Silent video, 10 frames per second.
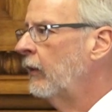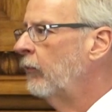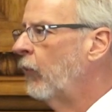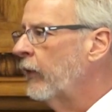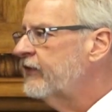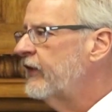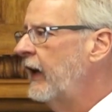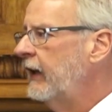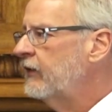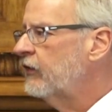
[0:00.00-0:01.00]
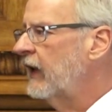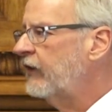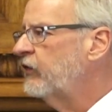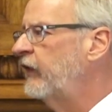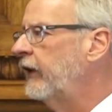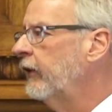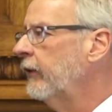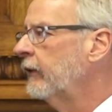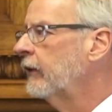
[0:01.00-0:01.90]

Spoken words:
more science, less fear.